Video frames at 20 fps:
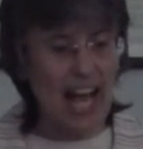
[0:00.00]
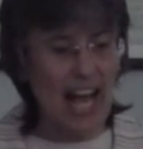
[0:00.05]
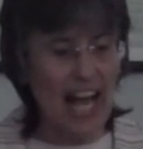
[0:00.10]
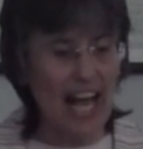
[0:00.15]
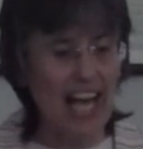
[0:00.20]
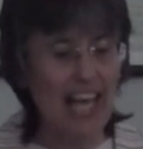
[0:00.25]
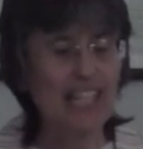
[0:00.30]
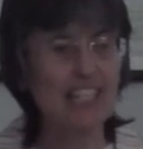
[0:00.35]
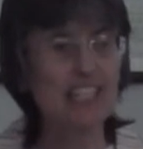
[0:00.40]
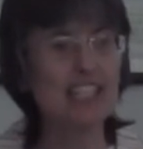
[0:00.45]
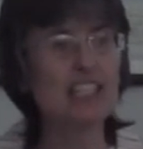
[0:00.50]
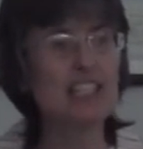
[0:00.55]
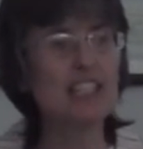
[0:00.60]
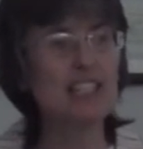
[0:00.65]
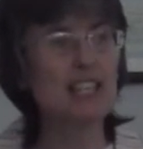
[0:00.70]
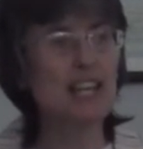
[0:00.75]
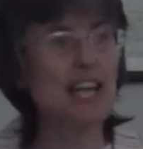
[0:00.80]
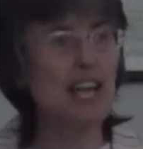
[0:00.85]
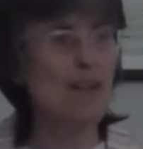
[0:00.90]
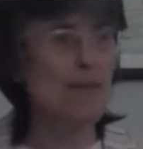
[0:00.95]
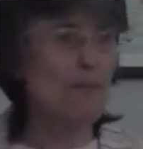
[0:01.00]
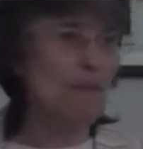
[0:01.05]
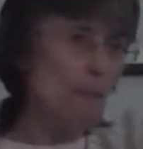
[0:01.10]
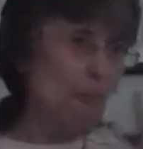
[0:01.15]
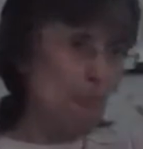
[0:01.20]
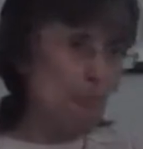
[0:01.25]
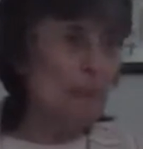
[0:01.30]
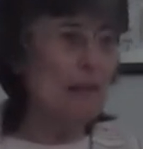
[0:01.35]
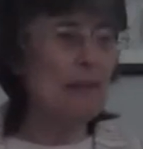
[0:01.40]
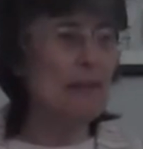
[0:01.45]
and
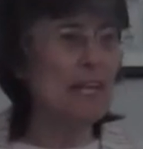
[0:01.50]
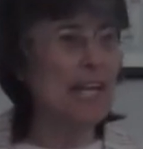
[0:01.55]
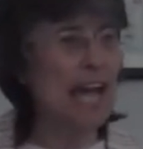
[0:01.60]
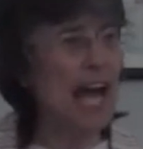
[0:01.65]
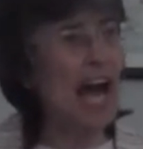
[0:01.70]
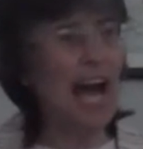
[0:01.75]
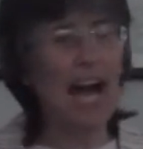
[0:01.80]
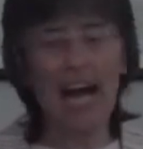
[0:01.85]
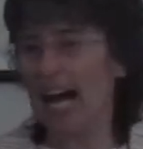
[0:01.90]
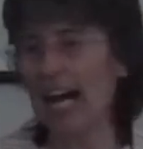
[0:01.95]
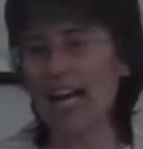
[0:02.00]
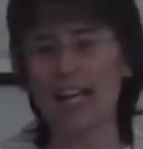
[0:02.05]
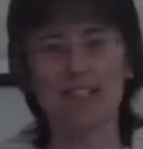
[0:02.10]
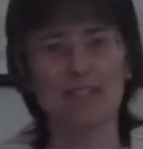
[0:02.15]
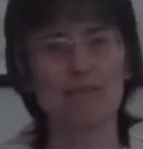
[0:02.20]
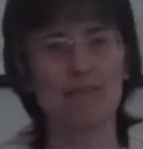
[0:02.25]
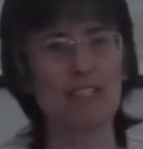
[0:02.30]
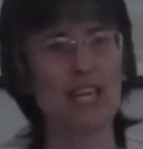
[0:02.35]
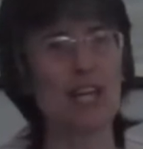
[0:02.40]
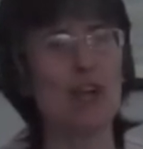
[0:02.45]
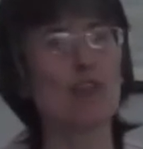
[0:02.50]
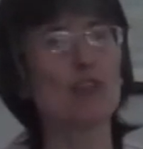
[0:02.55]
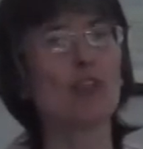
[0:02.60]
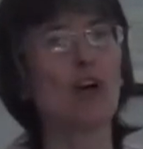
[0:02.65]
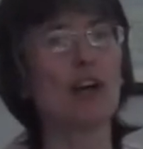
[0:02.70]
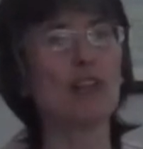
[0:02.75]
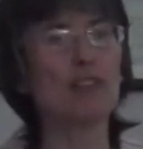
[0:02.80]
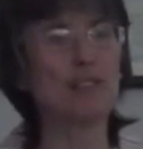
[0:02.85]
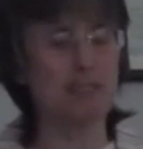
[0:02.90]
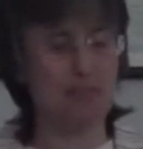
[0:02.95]
I dare
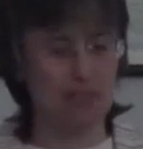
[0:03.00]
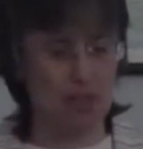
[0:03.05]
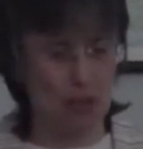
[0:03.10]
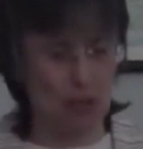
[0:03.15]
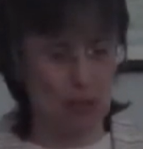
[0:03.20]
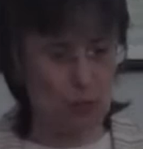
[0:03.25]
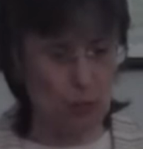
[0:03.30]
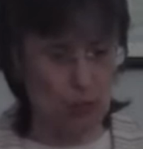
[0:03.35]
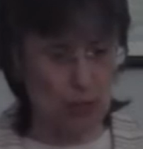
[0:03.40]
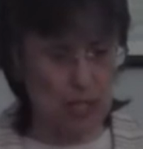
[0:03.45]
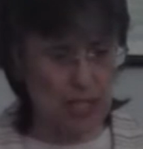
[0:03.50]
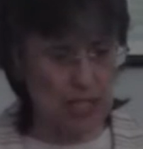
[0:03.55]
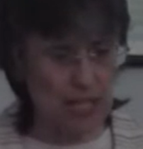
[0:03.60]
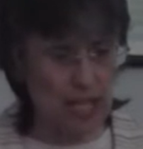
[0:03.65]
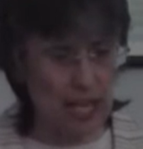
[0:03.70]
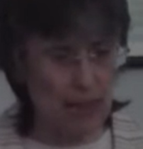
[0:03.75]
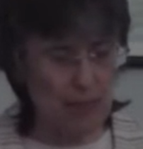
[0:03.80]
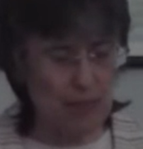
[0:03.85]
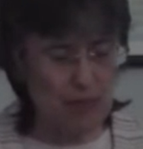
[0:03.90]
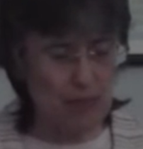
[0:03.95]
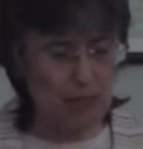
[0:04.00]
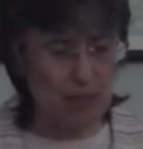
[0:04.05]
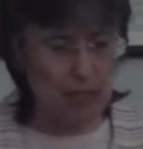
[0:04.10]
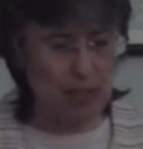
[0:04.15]
not start quoting names